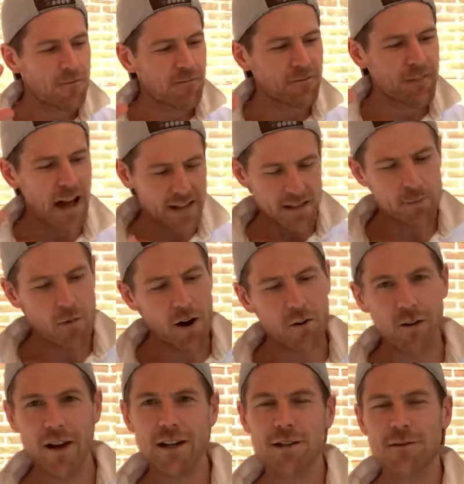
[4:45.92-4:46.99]
That's my
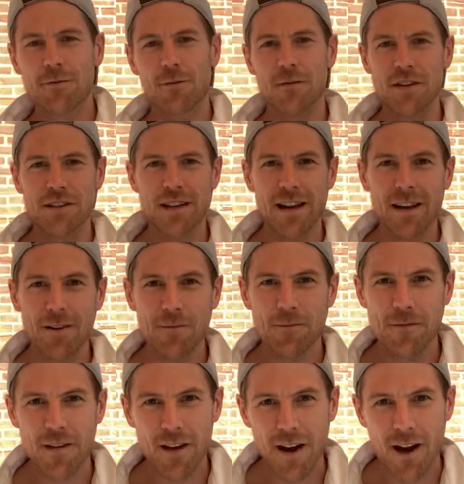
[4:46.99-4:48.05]
range from the cellar.
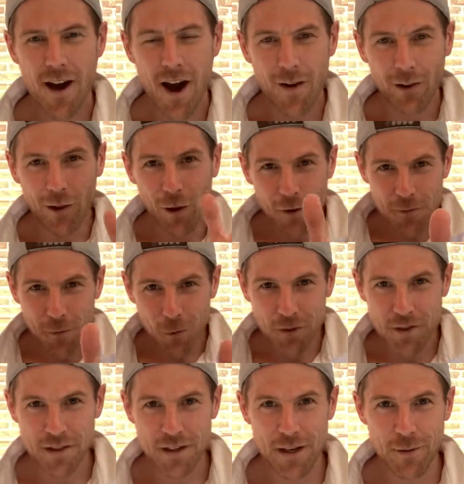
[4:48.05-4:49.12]
Look forward
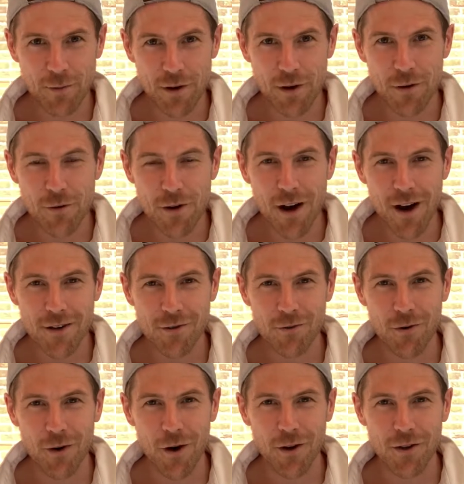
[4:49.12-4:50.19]
to seeing what you guys are
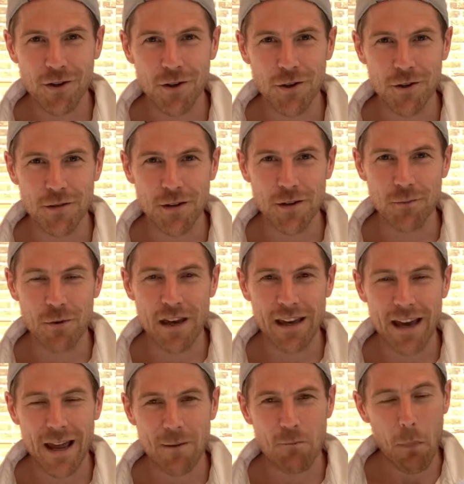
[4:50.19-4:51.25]
all going to choose this
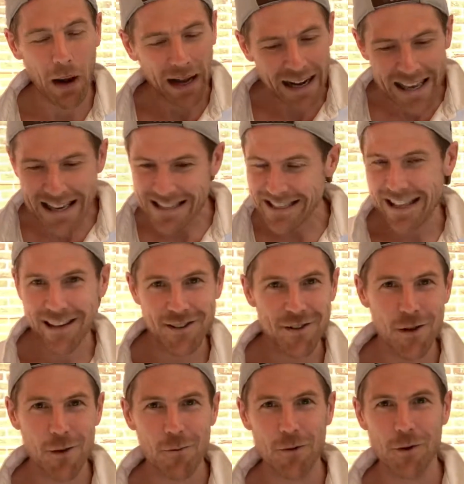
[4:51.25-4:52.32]
weekend. Please let us
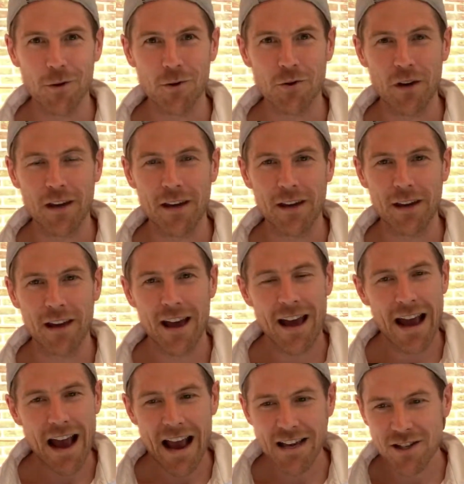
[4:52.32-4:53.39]
know what you're drinking.
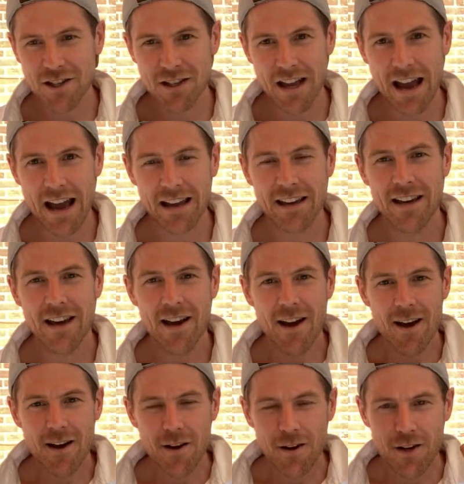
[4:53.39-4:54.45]

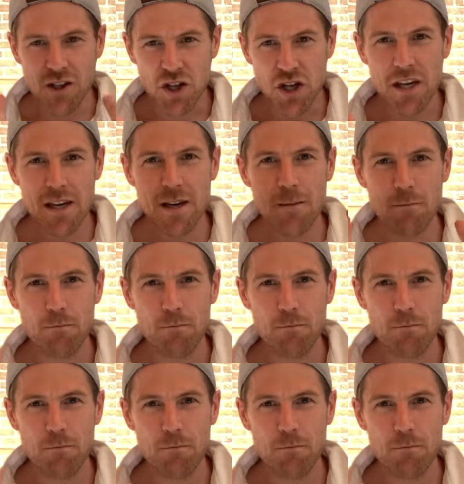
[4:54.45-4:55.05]
#GB